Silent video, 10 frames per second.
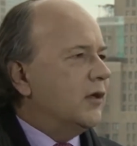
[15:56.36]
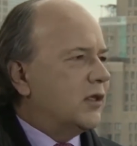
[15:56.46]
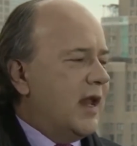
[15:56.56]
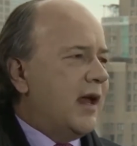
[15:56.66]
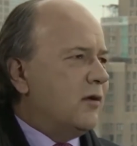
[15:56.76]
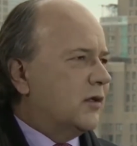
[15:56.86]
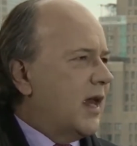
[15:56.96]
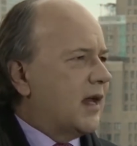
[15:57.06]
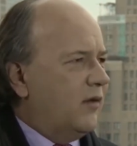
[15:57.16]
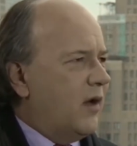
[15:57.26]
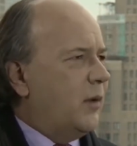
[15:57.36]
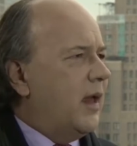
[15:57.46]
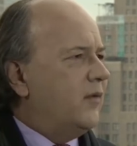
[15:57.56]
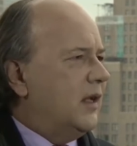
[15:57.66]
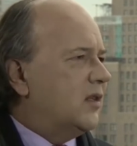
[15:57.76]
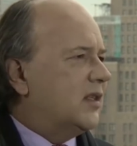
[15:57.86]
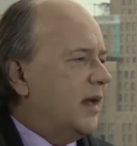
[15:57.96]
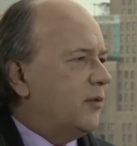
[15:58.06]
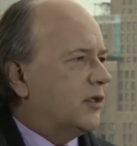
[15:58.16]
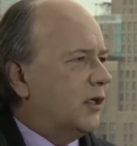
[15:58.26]
So now you're exactly right. We have an
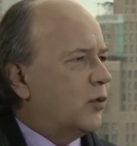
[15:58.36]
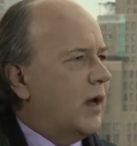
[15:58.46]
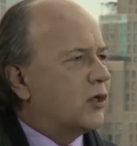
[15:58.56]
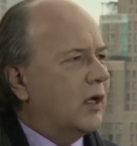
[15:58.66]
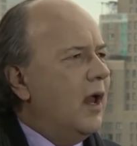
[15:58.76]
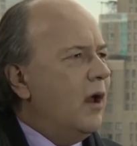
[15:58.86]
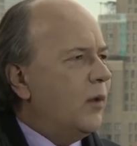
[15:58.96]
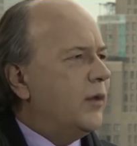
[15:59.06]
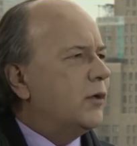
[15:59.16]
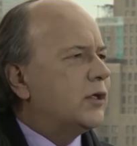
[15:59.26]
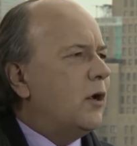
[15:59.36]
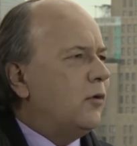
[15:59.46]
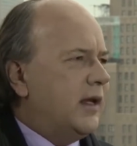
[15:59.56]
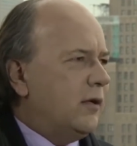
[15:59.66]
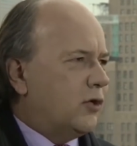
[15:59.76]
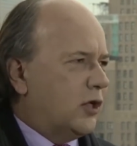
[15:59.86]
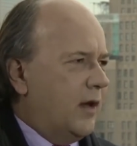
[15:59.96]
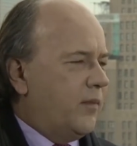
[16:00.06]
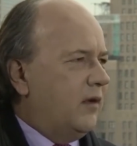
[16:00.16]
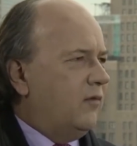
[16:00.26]
unstable situation. When there's no
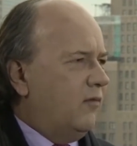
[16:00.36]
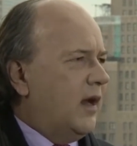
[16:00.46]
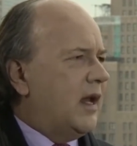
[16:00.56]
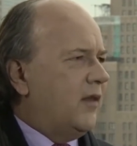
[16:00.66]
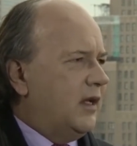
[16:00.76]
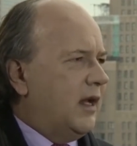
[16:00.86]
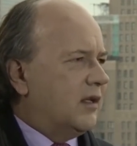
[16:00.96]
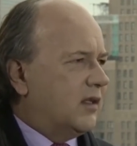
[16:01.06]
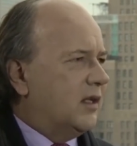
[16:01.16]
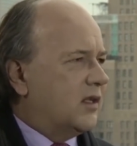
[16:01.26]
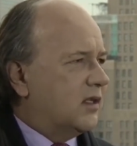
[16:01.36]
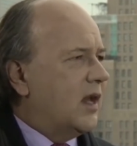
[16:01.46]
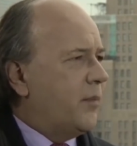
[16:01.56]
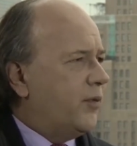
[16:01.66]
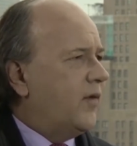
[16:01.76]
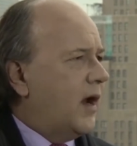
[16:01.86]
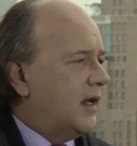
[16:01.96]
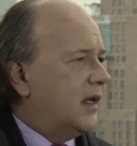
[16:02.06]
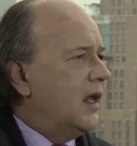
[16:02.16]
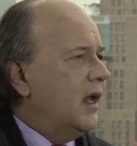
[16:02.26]
leadership, and right now the United States is not providing